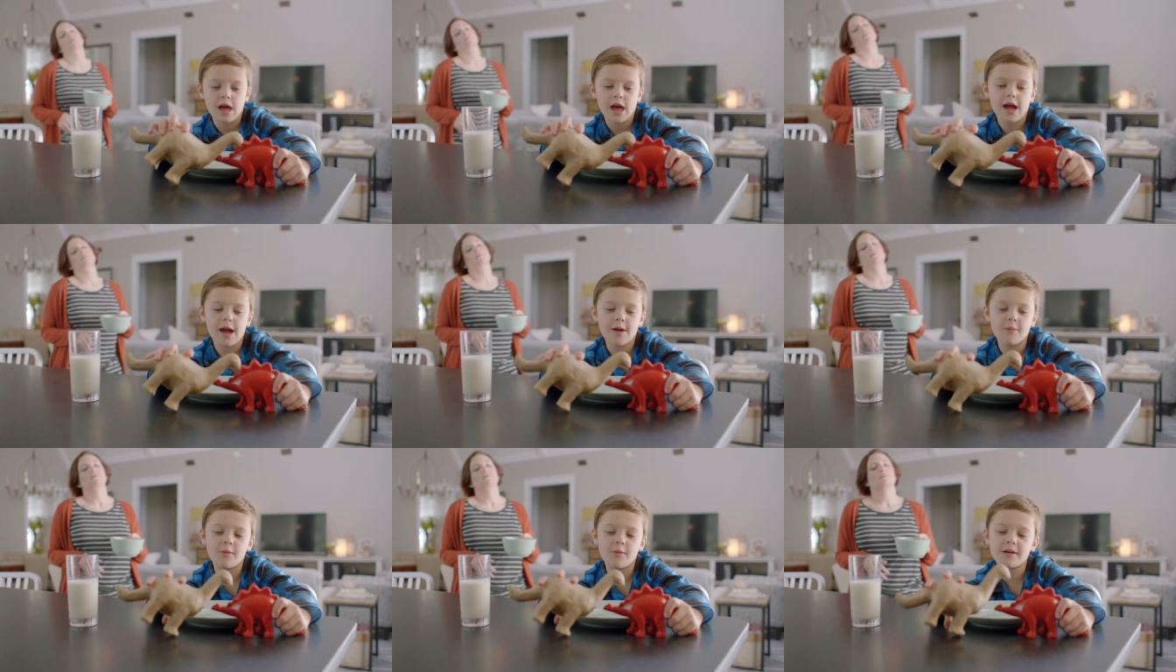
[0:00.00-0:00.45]

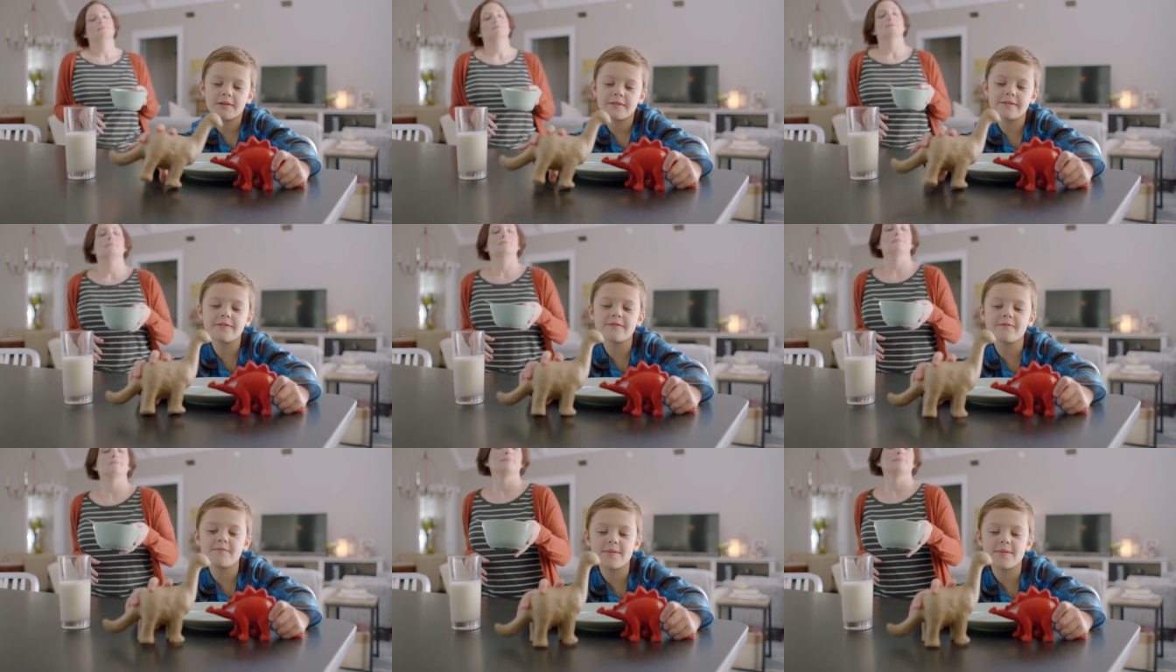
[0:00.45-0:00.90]
I wonder
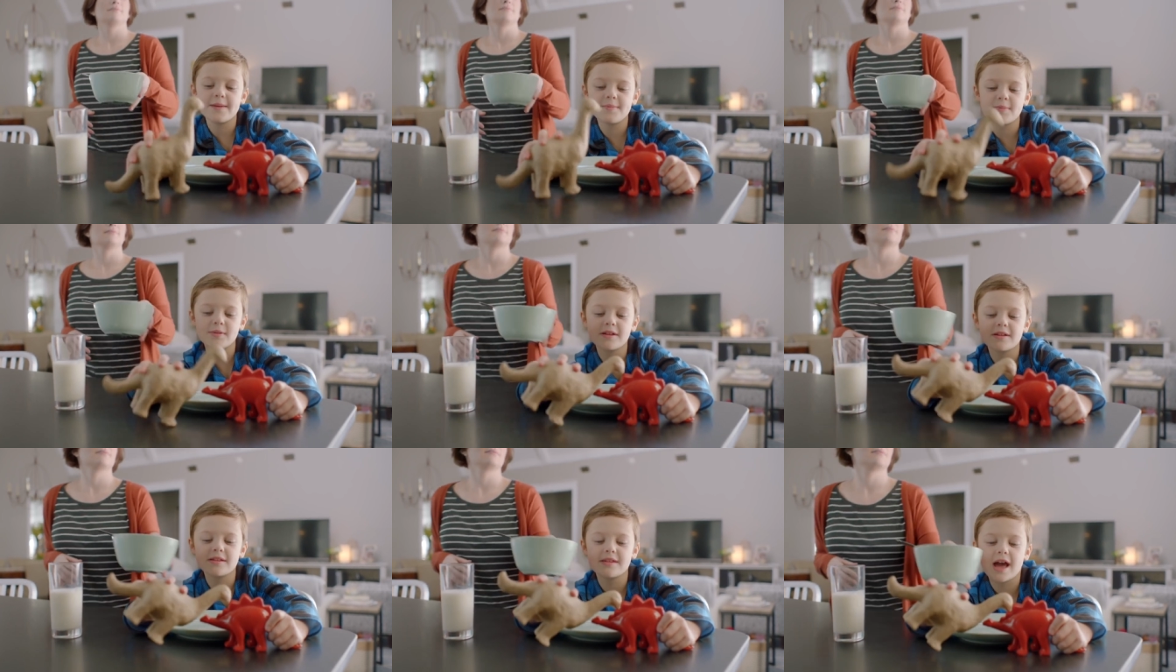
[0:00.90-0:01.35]
if
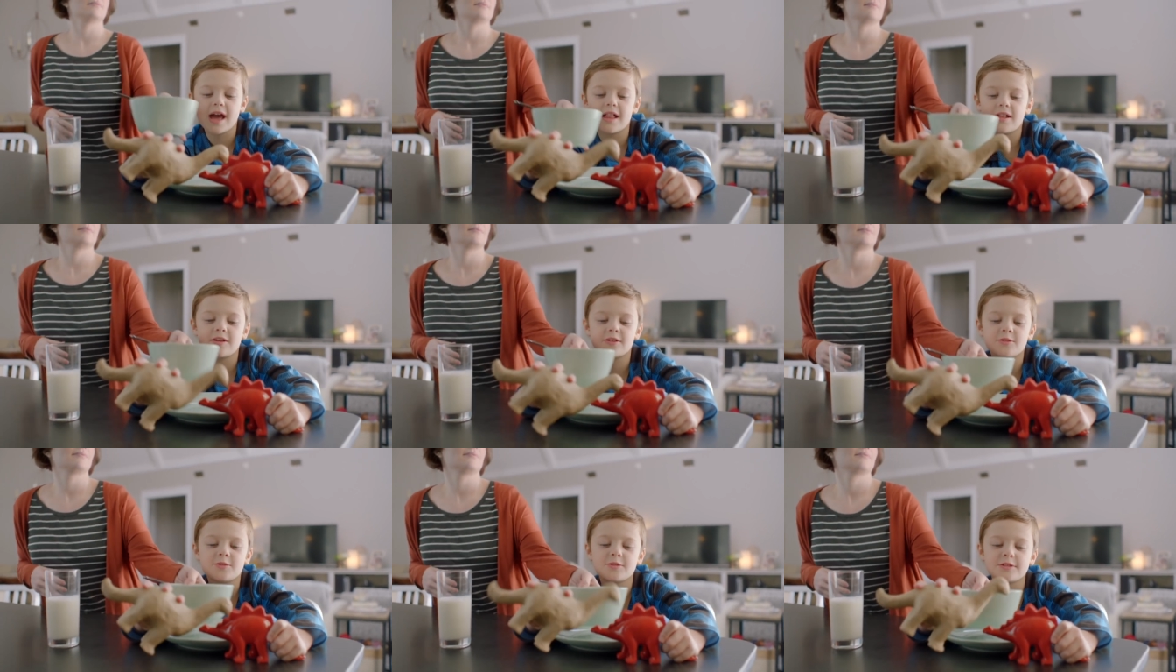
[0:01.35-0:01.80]
people and
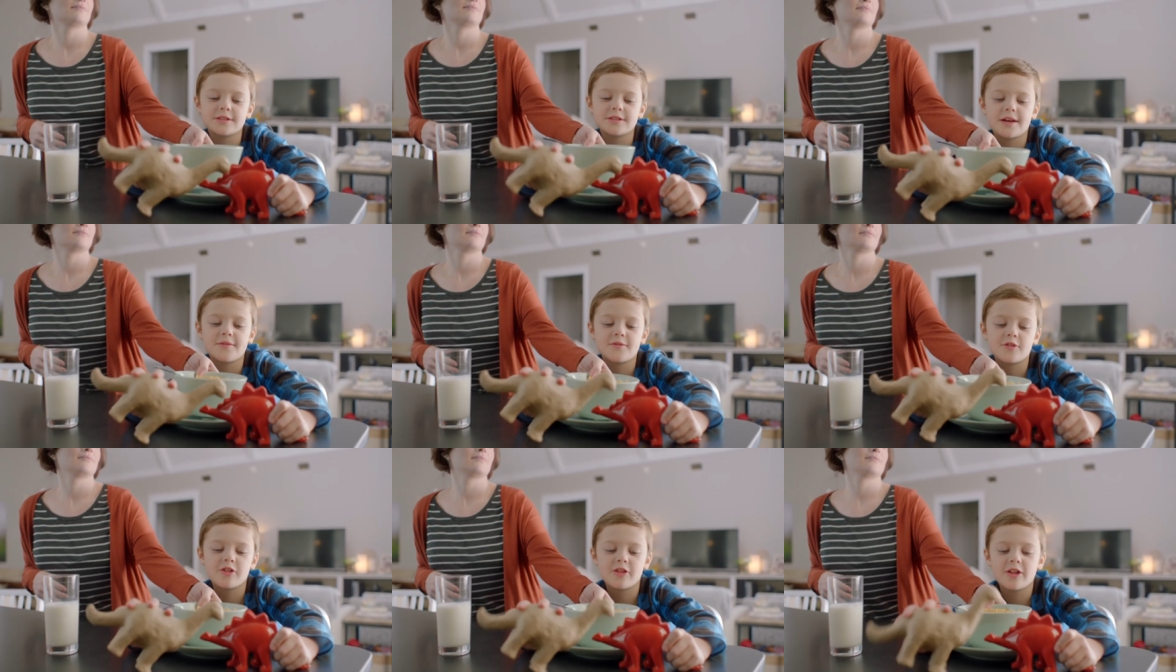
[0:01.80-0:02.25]
dinosaurs
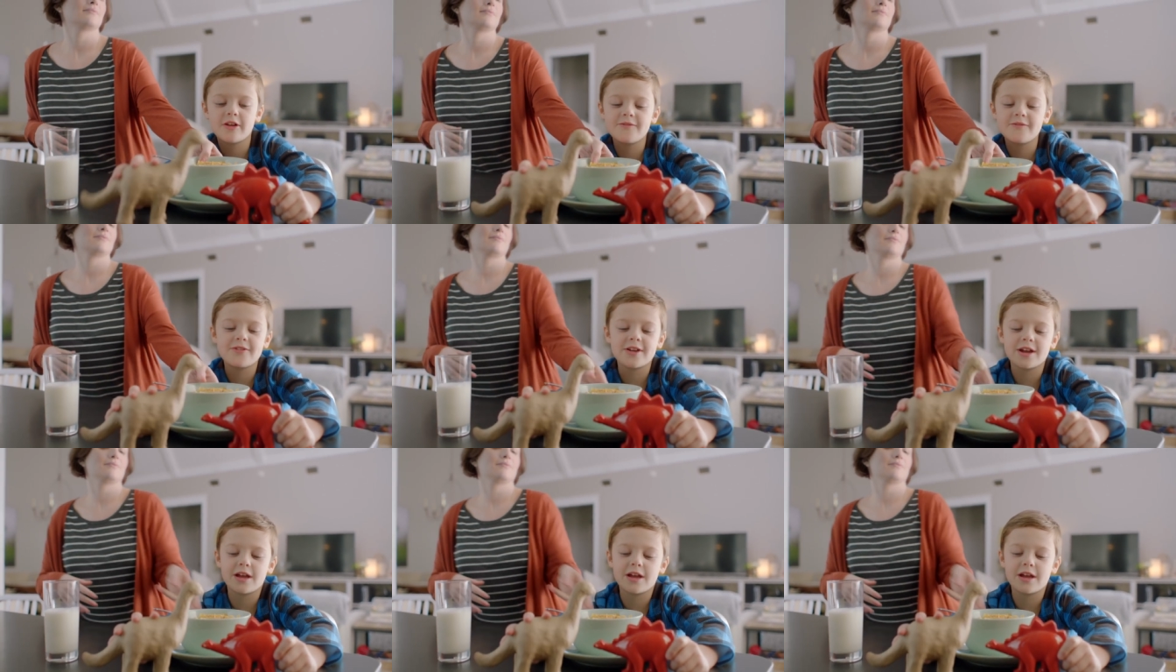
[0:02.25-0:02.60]
ever lived